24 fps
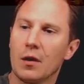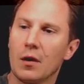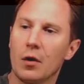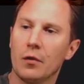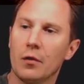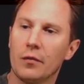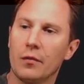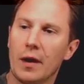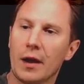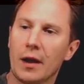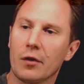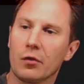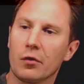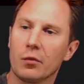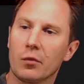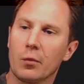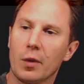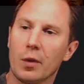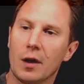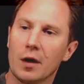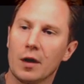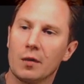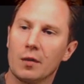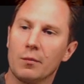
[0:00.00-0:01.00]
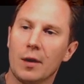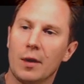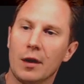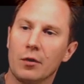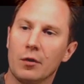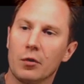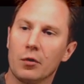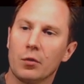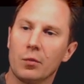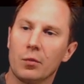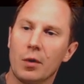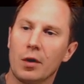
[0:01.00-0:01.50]
of x squared
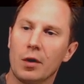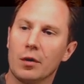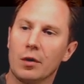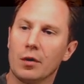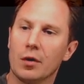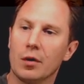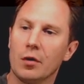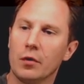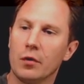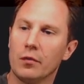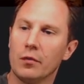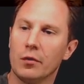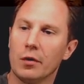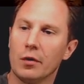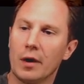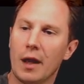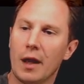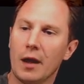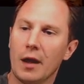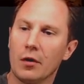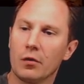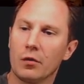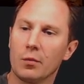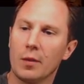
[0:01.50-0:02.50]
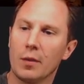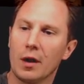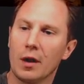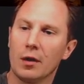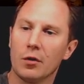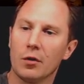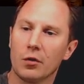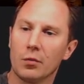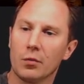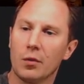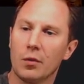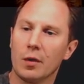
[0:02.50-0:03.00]
minus 1 over x
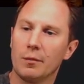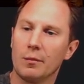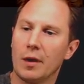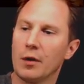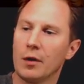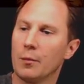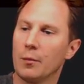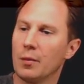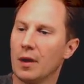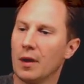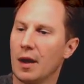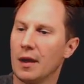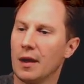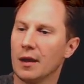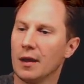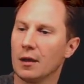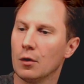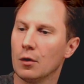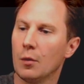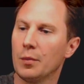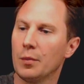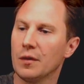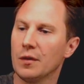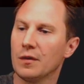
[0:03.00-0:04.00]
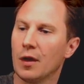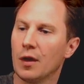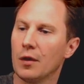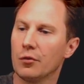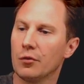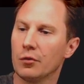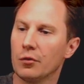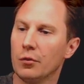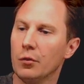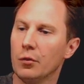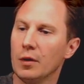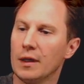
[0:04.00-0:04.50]
minus 1 by applying L'Hôpital's
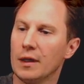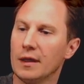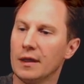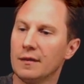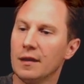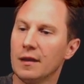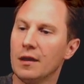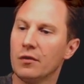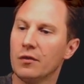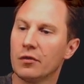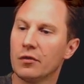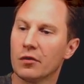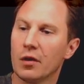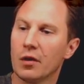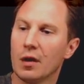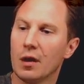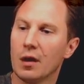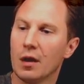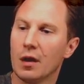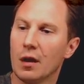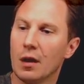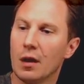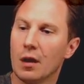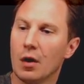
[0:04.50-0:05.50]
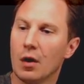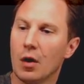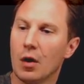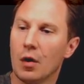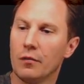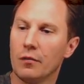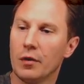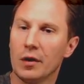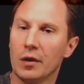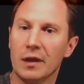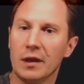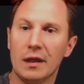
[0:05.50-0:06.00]
rule. It is
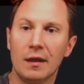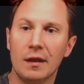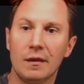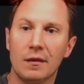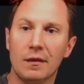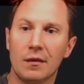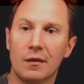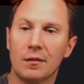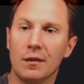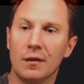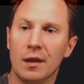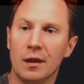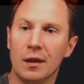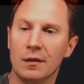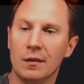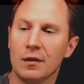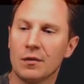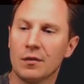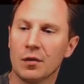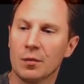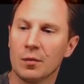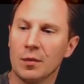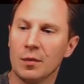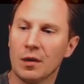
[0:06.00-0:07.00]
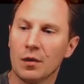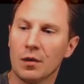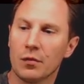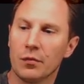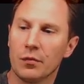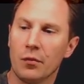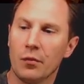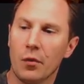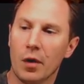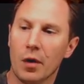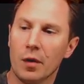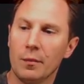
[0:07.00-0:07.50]
of an indeterminate
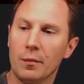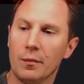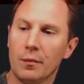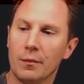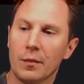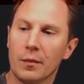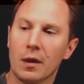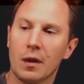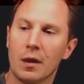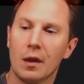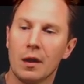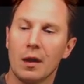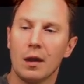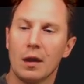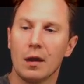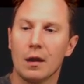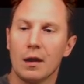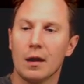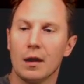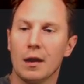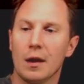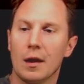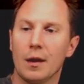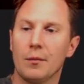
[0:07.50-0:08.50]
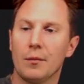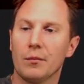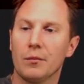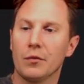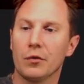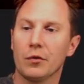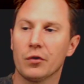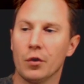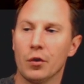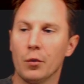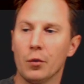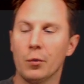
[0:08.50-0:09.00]
form,
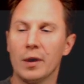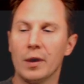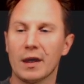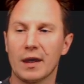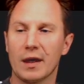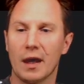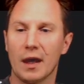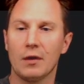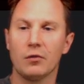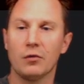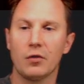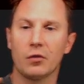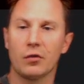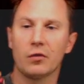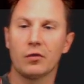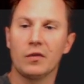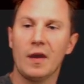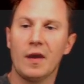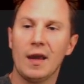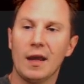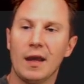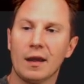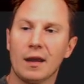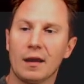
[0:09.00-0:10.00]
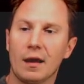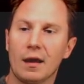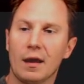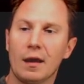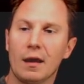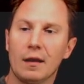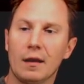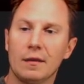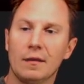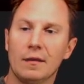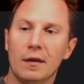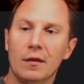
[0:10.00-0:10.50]
so we can just take
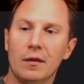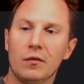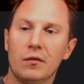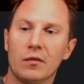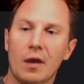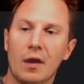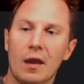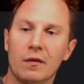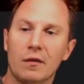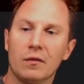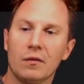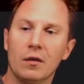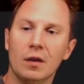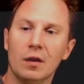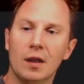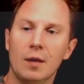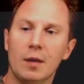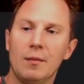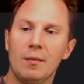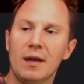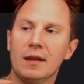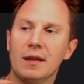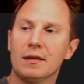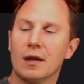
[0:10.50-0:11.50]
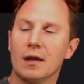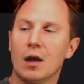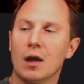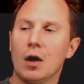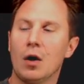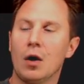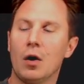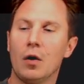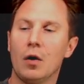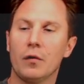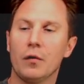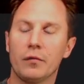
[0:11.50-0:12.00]
this as the limit
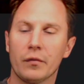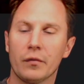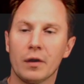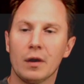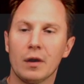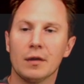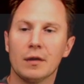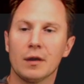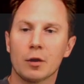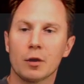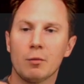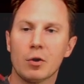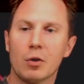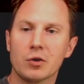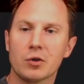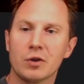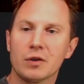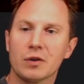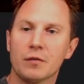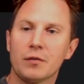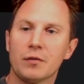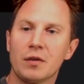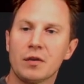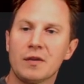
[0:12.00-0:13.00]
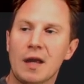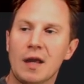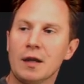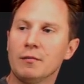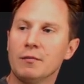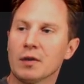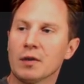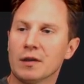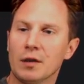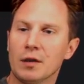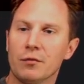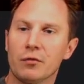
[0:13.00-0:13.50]
of the quotient of the
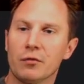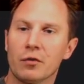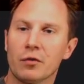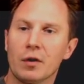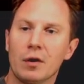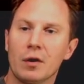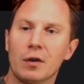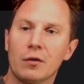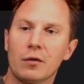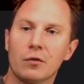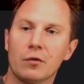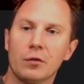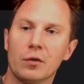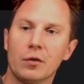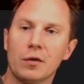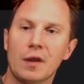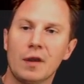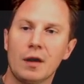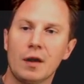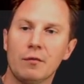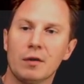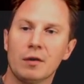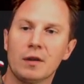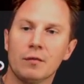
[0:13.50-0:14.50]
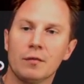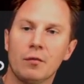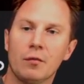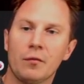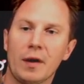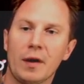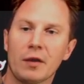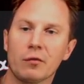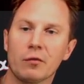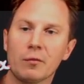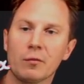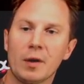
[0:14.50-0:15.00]
derivatives. So the derivative of
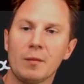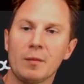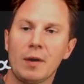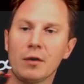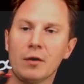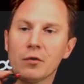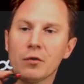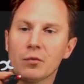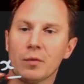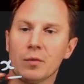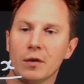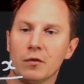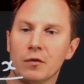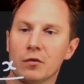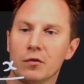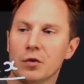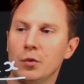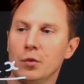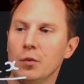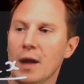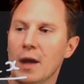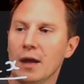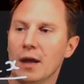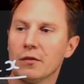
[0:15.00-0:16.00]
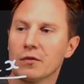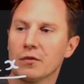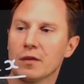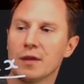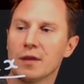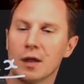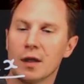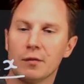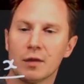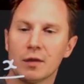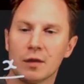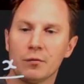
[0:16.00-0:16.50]
x squared minus 1 is 2x, the
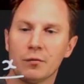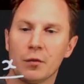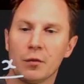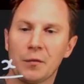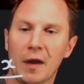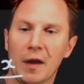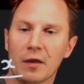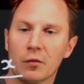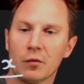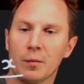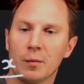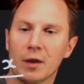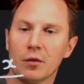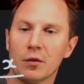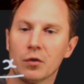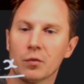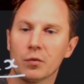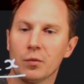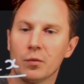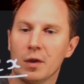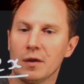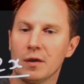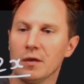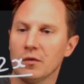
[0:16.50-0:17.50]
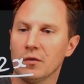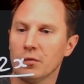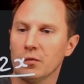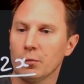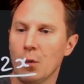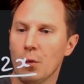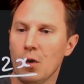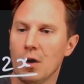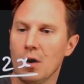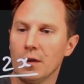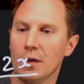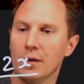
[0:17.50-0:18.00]
derivative of x minus 1 is
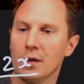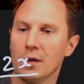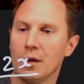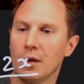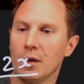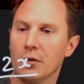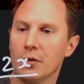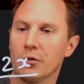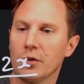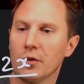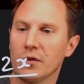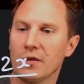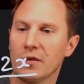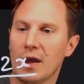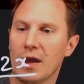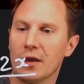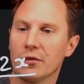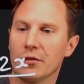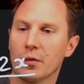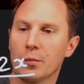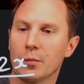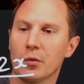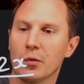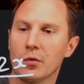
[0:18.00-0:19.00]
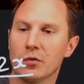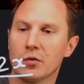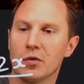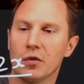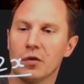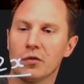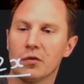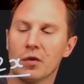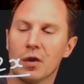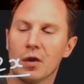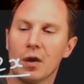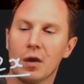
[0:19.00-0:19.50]
1, so as x
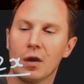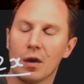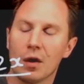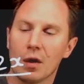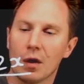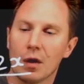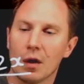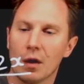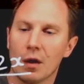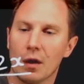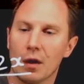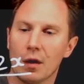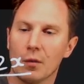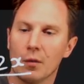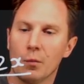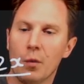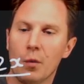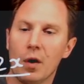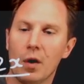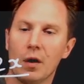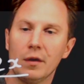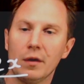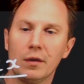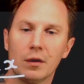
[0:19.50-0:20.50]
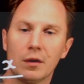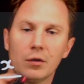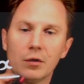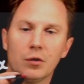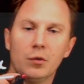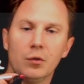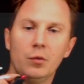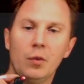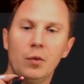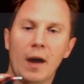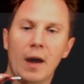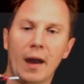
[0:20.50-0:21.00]
approaches 1,
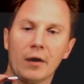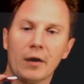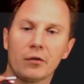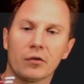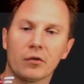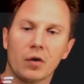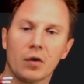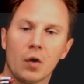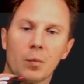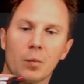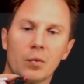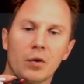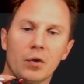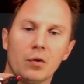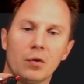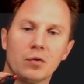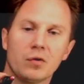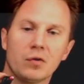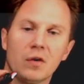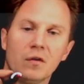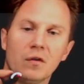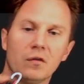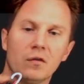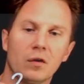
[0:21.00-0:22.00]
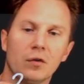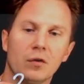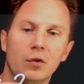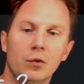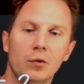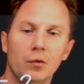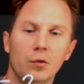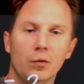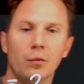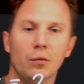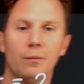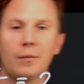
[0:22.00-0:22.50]
2x approaches
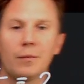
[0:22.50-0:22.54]
2,